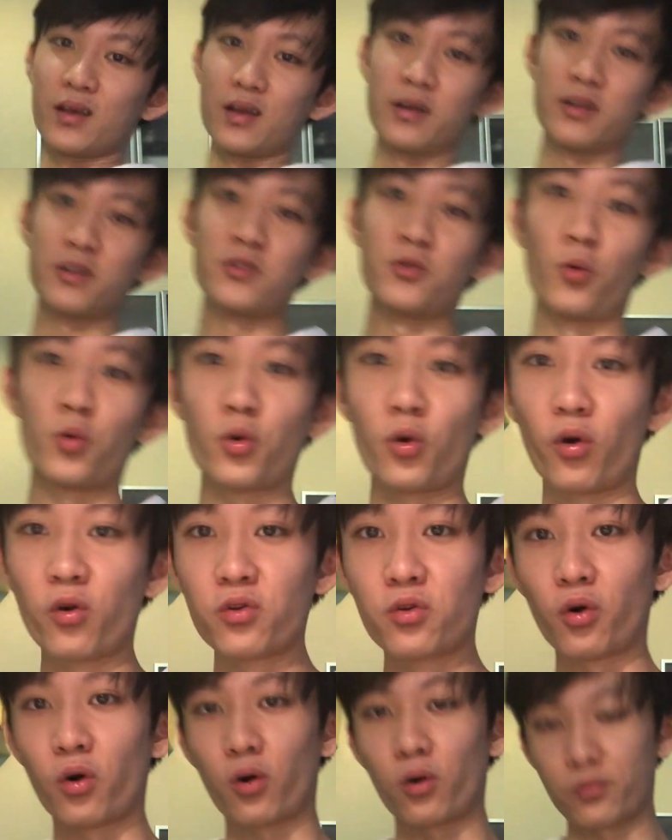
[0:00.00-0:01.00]
and
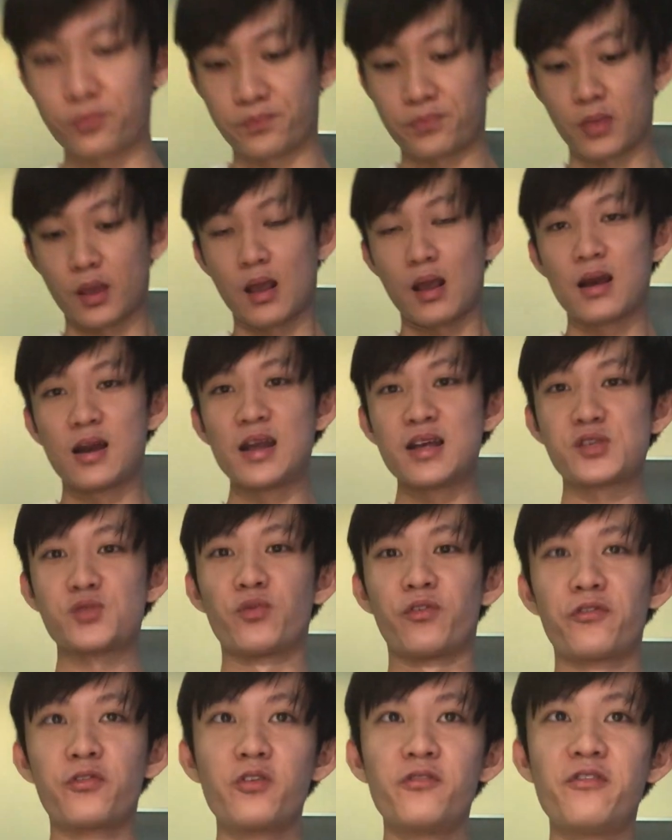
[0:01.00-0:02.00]
your legs will
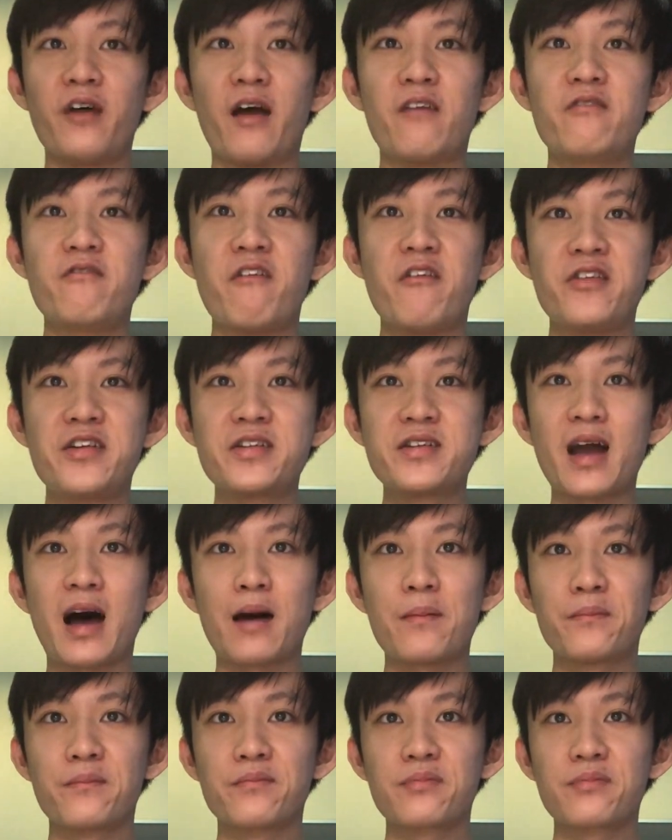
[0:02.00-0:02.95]
feel very very numb.